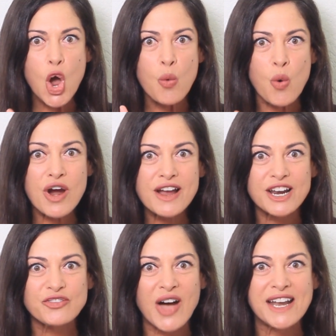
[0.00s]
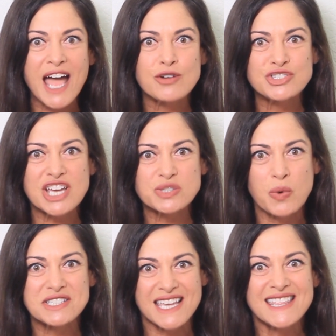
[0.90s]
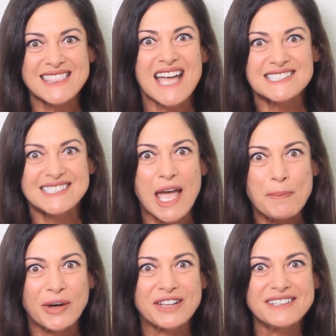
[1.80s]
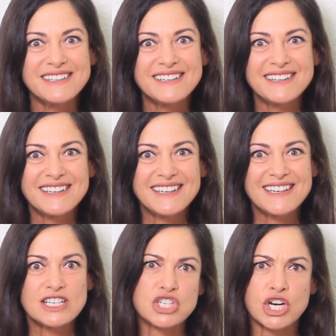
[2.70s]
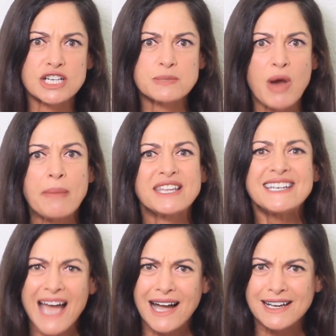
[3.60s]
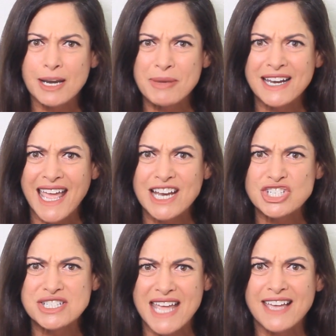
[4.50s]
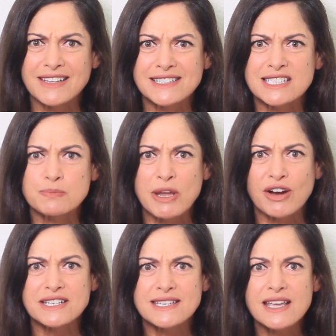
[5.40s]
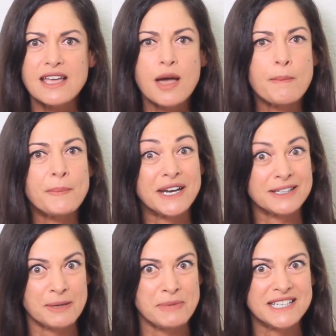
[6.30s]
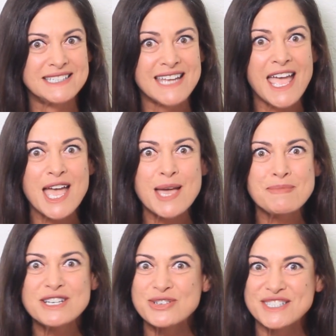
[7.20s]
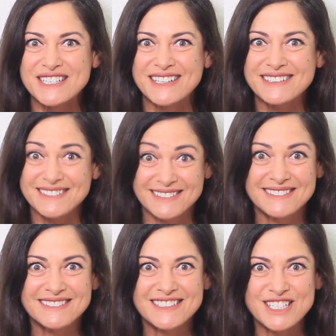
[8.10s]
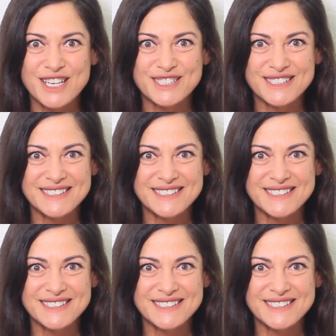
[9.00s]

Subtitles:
we're going to find out just what's in that sample. Sure, it's probably not going to be an ancient alien spirit, but it'll be damn interesting just the